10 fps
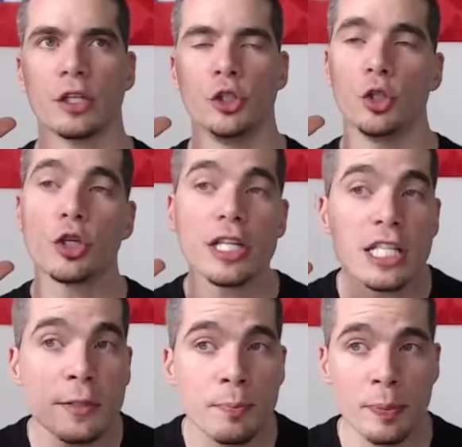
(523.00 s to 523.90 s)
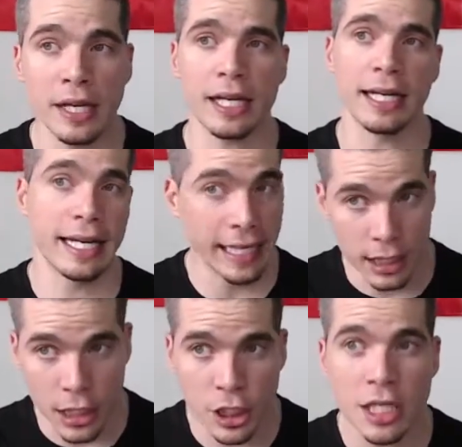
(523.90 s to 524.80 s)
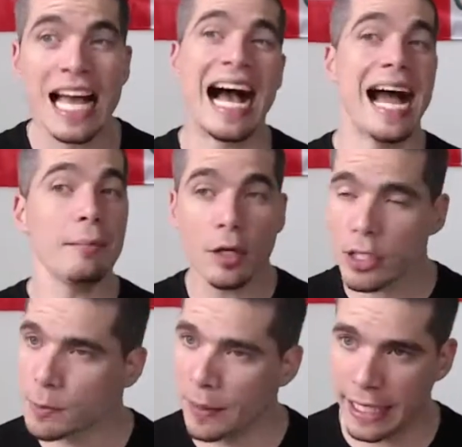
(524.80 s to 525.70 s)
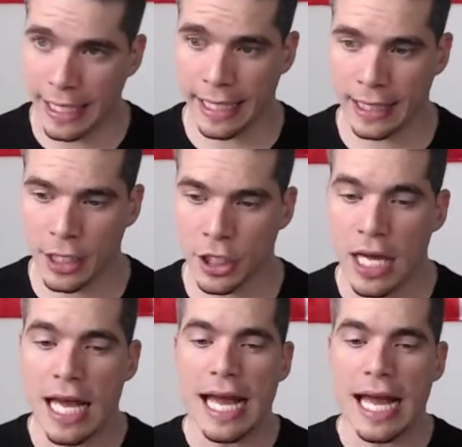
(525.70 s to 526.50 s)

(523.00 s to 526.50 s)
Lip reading: you're gonna speak in English, I'm gonna speak in English,